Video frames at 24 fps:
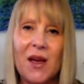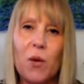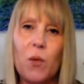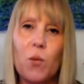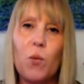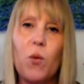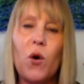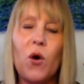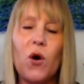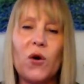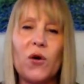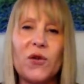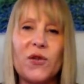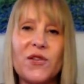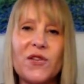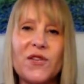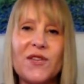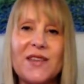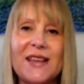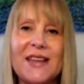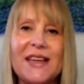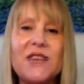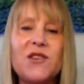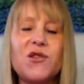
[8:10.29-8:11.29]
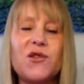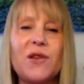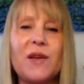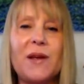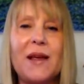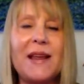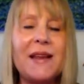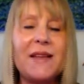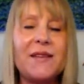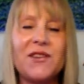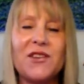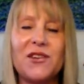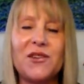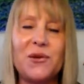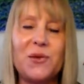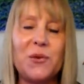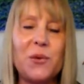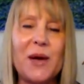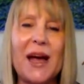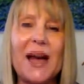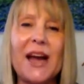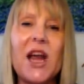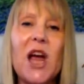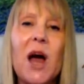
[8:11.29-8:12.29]
was
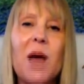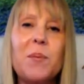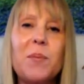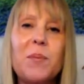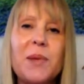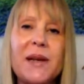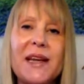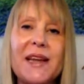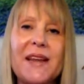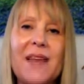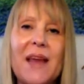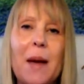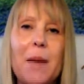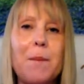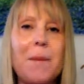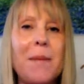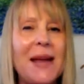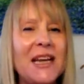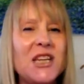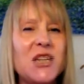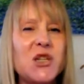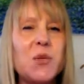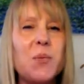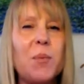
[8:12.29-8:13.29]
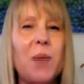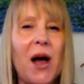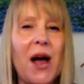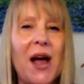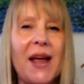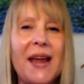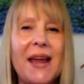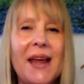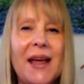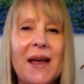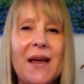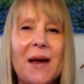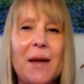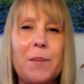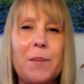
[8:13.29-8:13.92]
into a company that made you buy a